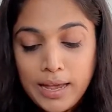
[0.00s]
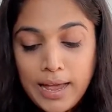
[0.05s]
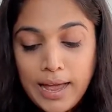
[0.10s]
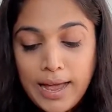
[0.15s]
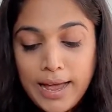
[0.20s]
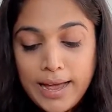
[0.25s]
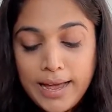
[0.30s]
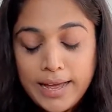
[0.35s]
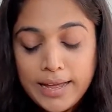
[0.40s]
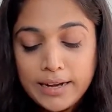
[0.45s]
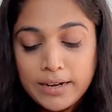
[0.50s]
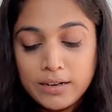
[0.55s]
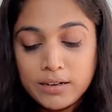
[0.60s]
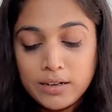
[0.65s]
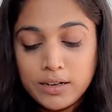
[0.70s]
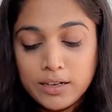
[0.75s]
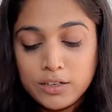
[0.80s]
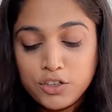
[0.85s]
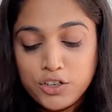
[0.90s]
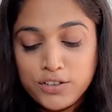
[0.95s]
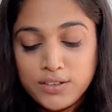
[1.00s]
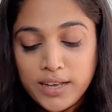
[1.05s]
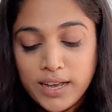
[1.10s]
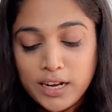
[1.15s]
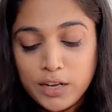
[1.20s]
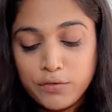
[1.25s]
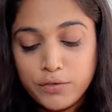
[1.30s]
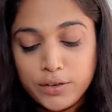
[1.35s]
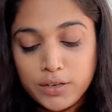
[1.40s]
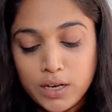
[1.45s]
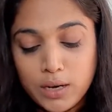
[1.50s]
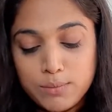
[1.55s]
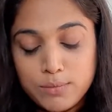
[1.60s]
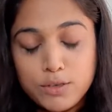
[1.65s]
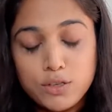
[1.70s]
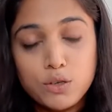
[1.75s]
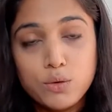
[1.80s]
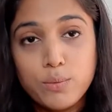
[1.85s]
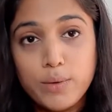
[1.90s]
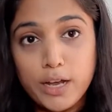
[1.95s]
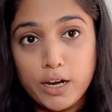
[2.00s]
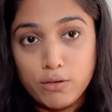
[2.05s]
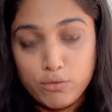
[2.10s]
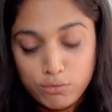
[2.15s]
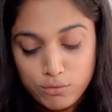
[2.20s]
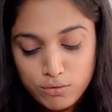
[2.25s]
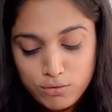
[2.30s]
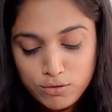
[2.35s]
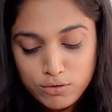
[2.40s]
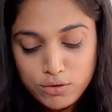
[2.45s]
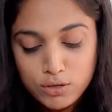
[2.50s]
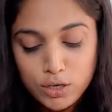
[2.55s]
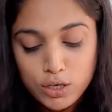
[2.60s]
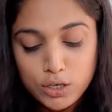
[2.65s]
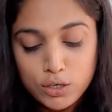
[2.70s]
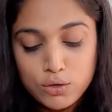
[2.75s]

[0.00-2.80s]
And she said if it comes to you bare root,